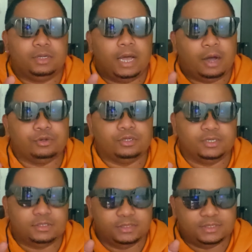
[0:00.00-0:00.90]
how you
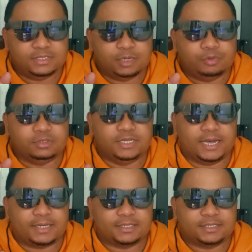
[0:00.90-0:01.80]
need to disable
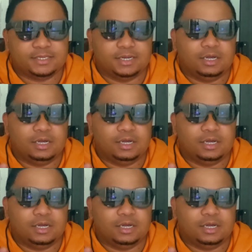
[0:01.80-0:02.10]
decks